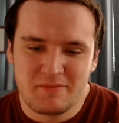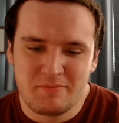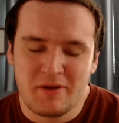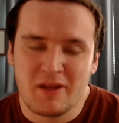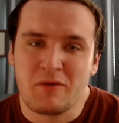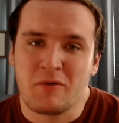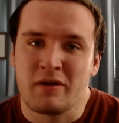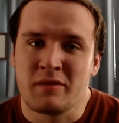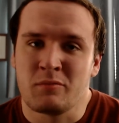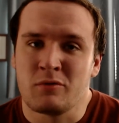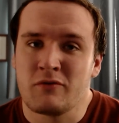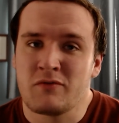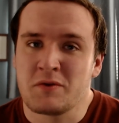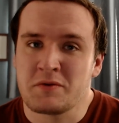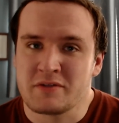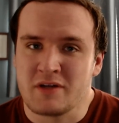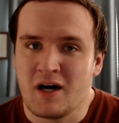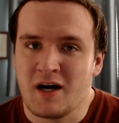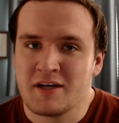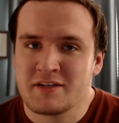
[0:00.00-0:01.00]
By the way, the movie
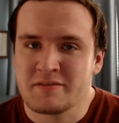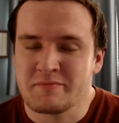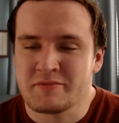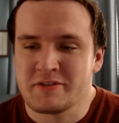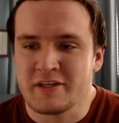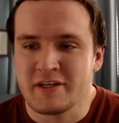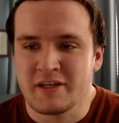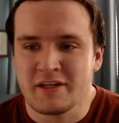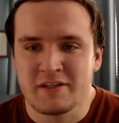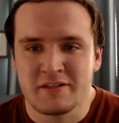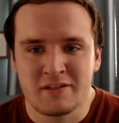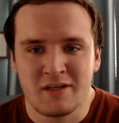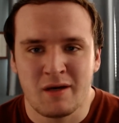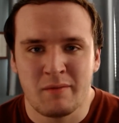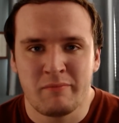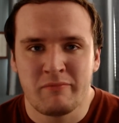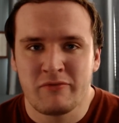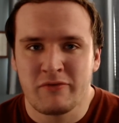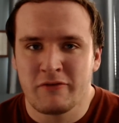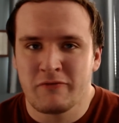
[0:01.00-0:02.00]
was awesome, seeing it in
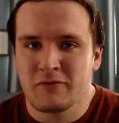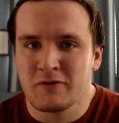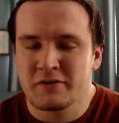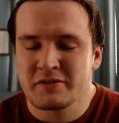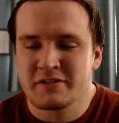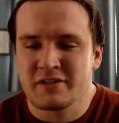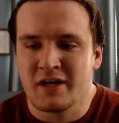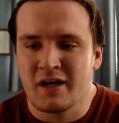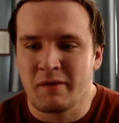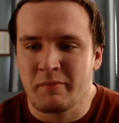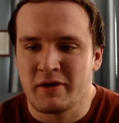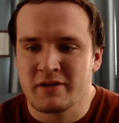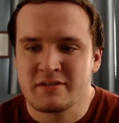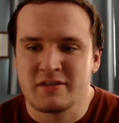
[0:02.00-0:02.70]
dub for the first time.